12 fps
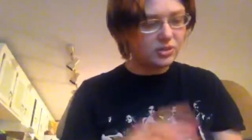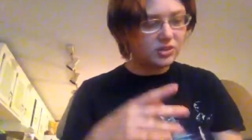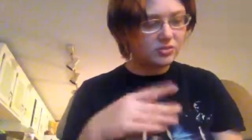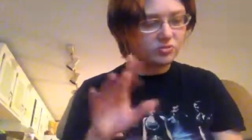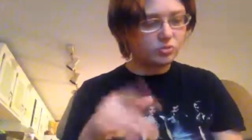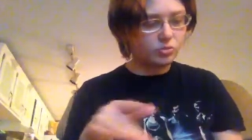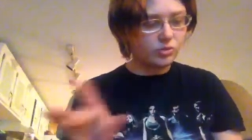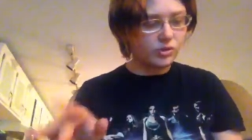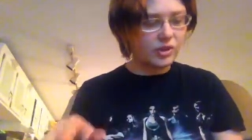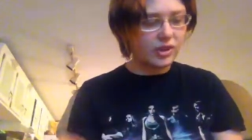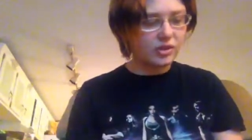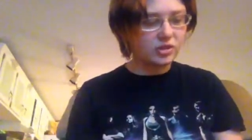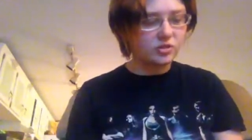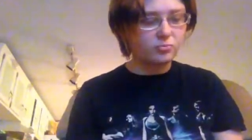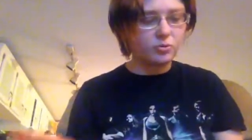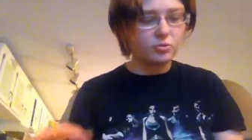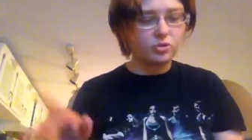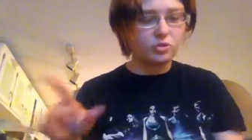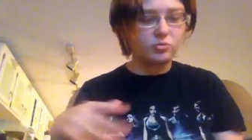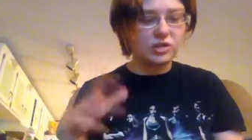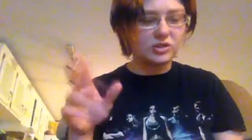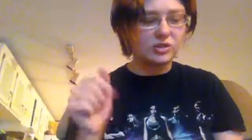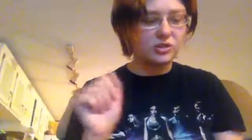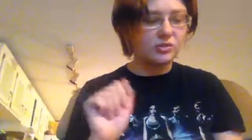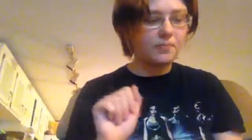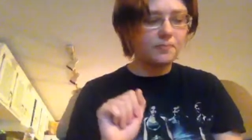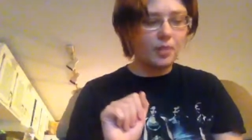pieces of jewelry, necklace, brooch, two bracelets,